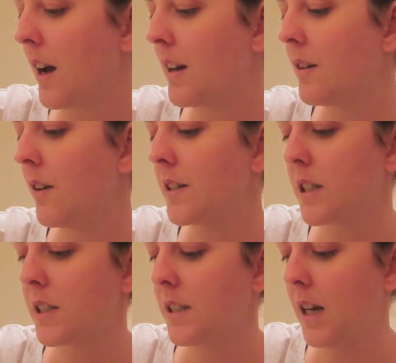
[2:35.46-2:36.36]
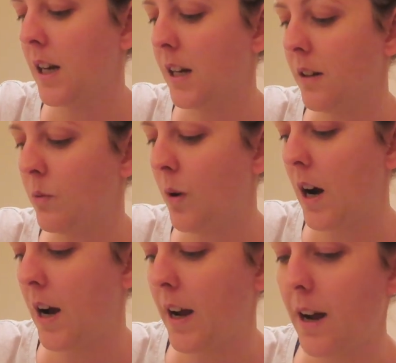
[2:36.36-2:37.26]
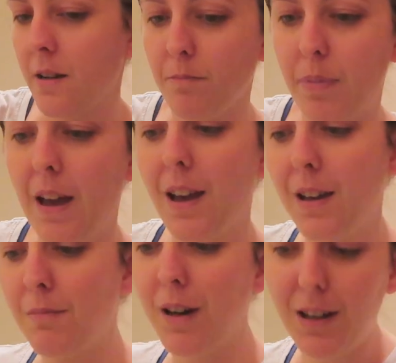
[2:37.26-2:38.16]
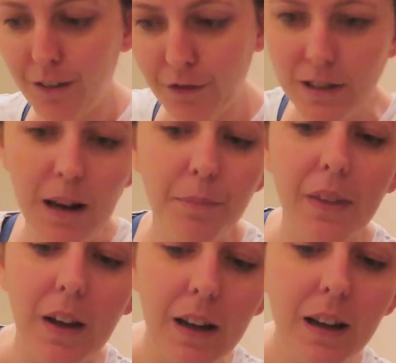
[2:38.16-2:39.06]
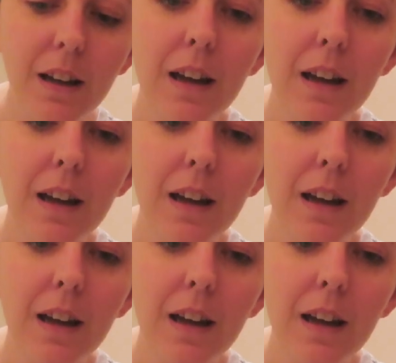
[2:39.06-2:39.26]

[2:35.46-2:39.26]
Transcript: I don't understand why I'm paying money for something